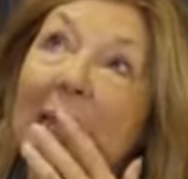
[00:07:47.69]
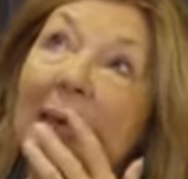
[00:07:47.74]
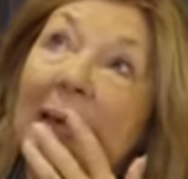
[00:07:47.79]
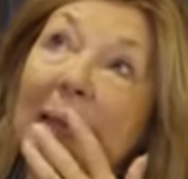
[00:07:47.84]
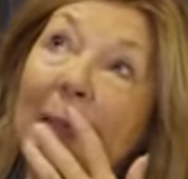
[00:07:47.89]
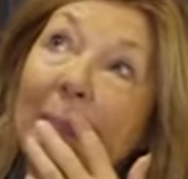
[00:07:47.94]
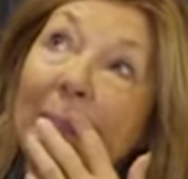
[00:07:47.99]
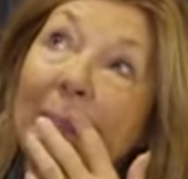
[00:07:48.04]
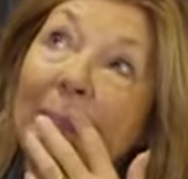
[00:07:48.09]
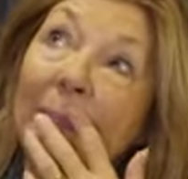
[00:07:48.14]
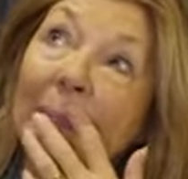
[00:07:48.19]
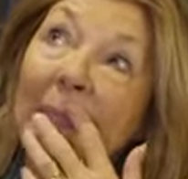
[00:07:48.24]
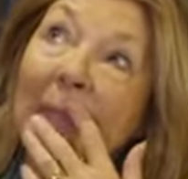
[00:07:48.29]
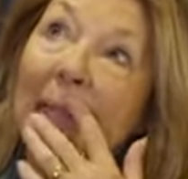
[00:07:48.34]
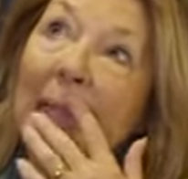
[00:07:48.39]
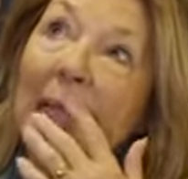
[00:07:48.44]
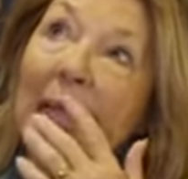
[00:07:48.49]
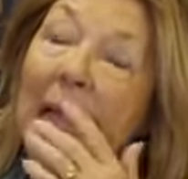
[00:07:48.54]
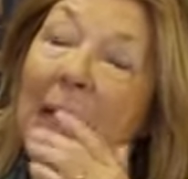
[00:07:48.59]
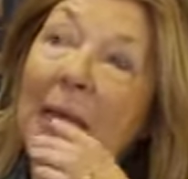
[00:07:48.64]

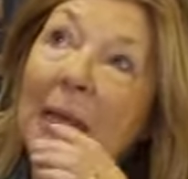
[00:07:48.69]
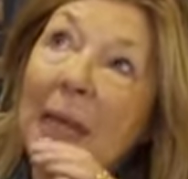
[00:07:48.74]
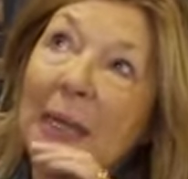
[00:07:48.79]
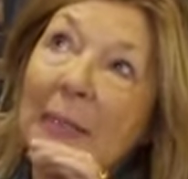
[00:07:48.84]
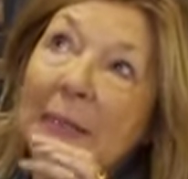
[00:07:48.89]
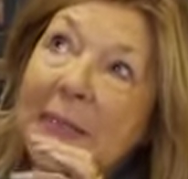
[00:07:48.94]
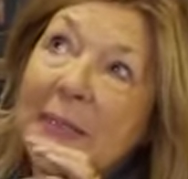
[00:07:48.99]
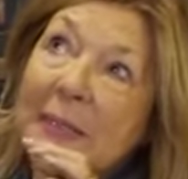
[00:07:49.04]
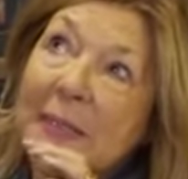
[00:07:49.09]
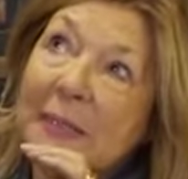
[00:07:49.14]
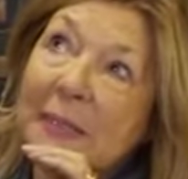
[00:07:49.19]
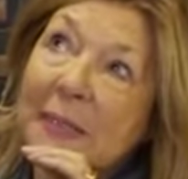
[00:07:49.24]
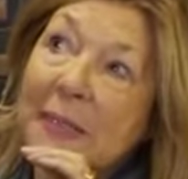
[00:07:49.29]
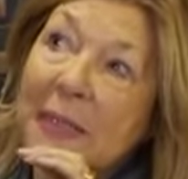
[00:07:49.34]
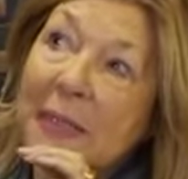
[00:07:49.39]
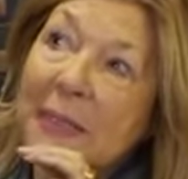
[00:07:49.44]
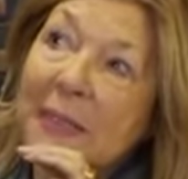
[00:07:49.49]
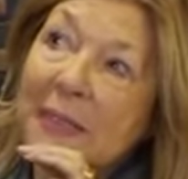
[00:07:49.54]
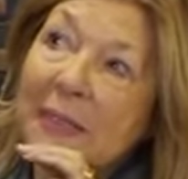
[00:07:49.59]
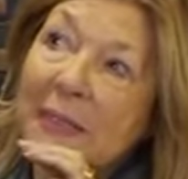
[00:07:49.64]
And
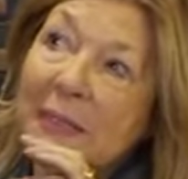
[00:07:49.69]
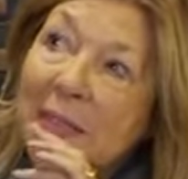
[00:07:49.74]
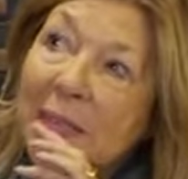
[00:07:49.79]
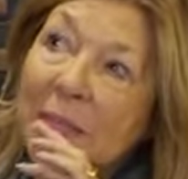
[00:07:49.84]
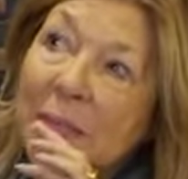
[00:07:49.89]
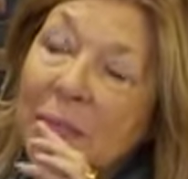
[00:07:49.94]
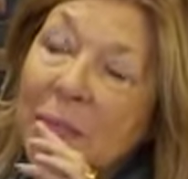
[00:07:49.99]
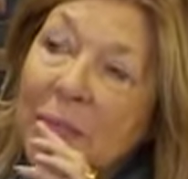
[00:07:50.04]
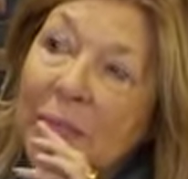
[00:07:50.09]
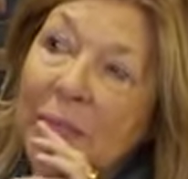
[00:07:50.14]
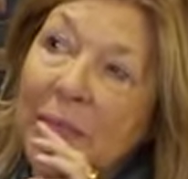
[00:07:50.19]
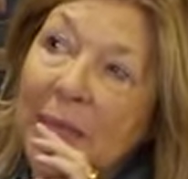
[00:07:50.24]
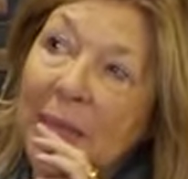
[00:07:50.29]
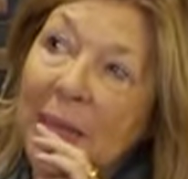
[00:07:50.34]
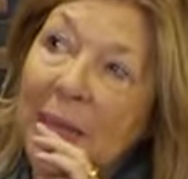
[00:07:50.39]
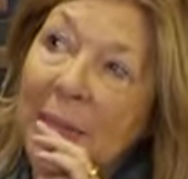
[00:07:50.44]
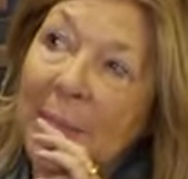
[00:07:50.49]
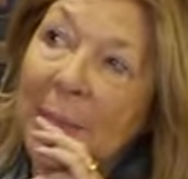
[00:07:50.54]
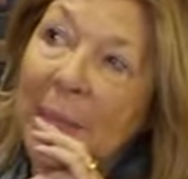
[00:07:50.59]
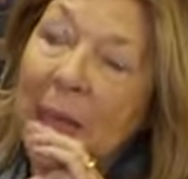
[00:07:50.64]
it's sort of
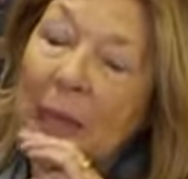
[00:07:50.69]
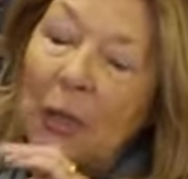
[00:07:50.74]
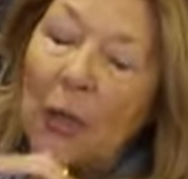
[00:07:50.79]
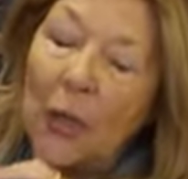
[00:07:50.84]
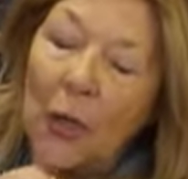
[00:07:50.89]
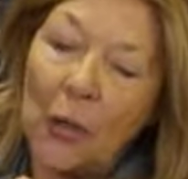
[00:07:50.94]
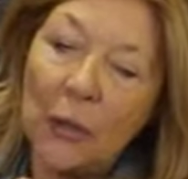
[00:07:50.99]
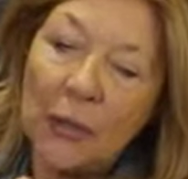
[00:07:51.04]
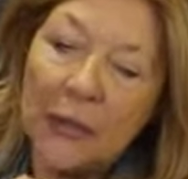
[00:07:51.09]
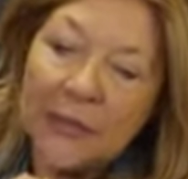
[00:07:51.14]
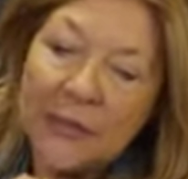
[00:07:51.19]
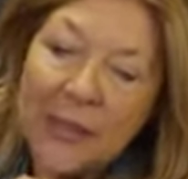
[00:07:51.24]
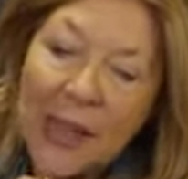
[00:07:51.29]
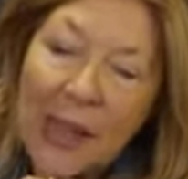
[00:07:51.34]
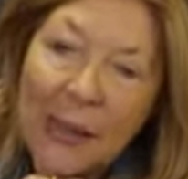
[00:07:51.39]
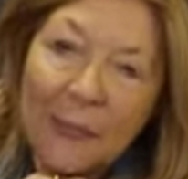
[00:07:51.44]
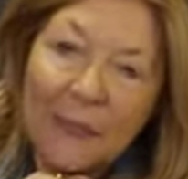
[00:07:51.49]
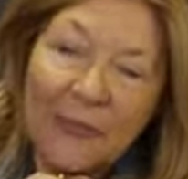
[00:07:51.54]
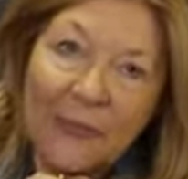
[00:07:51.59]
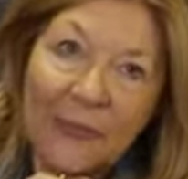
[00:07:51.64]
a longer
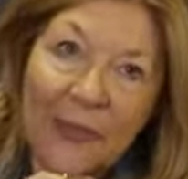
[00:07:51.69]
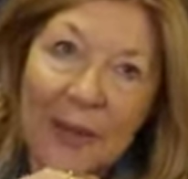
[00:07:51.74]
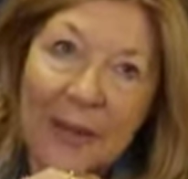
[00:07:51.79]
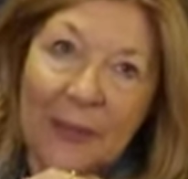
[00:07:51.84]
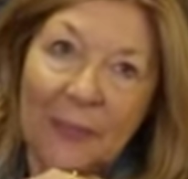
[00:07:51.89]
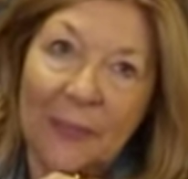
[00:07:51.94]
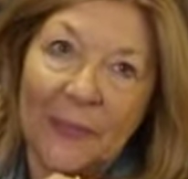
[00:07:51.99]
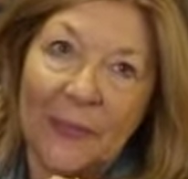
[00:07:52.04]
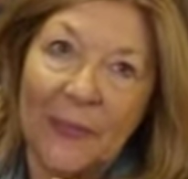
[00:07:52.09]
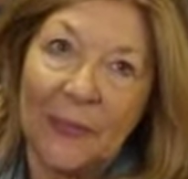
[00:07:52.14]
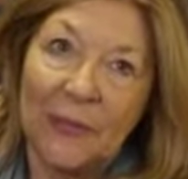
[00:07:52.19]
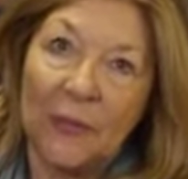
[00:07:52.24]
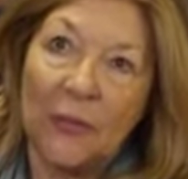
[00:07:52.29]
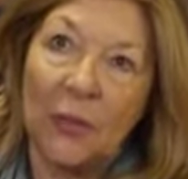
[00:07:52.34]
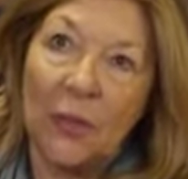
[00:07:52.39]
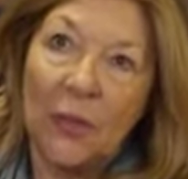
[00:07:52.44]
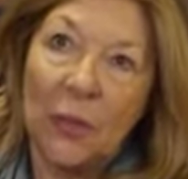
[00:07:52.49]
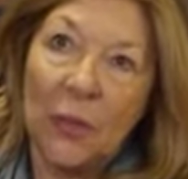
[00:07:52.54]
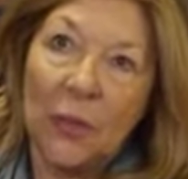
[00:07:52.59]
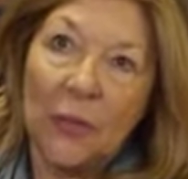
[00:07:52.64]
time frame
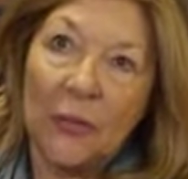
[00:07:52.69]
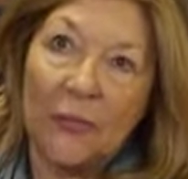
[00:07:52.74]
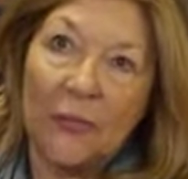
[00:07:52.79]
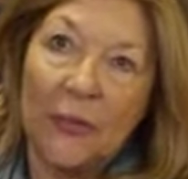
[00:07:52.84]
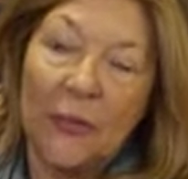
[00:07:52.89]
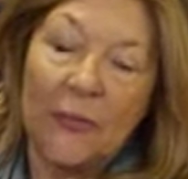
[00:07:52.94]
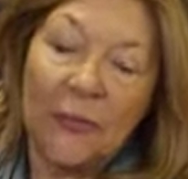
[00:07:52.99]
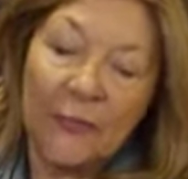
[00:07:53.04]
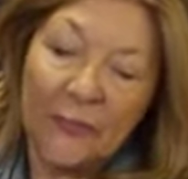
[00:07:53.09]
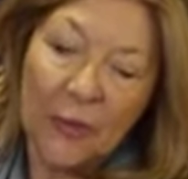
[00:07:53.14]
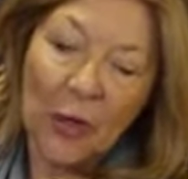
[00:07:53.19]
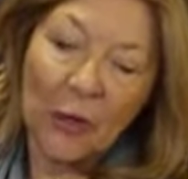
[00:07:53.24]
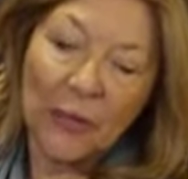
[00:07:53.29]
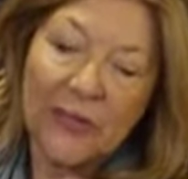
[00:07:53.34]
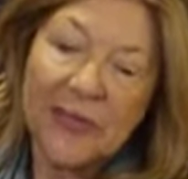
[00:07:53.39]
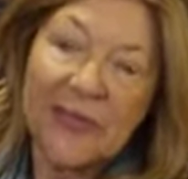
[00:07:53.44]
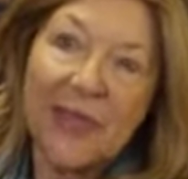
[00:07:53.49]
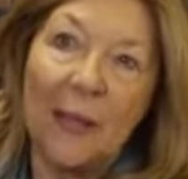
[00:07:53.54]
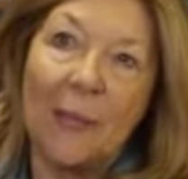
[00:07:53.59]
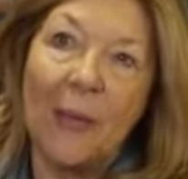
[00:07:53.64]
than the
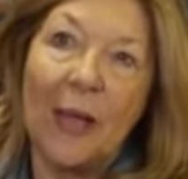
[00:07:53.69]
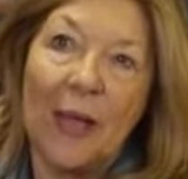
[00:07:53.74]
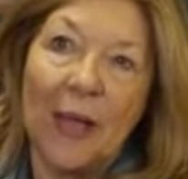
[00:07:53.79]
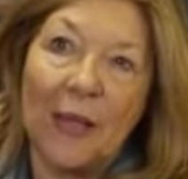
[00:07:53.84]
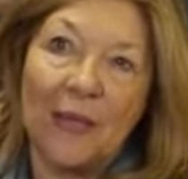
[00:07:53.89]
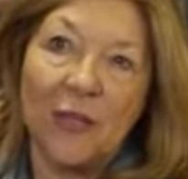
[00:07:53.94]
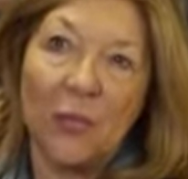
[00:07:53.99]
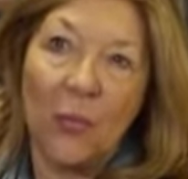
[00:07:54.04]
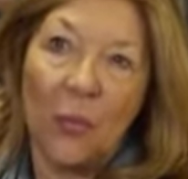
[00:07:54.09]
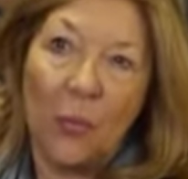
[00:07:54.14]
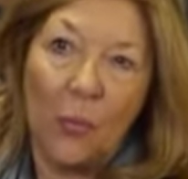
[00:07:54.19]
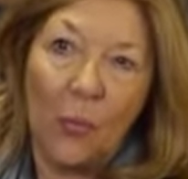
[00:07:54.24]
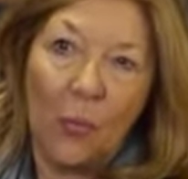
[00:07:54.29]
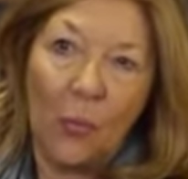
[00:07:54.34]
Forgotten Summer has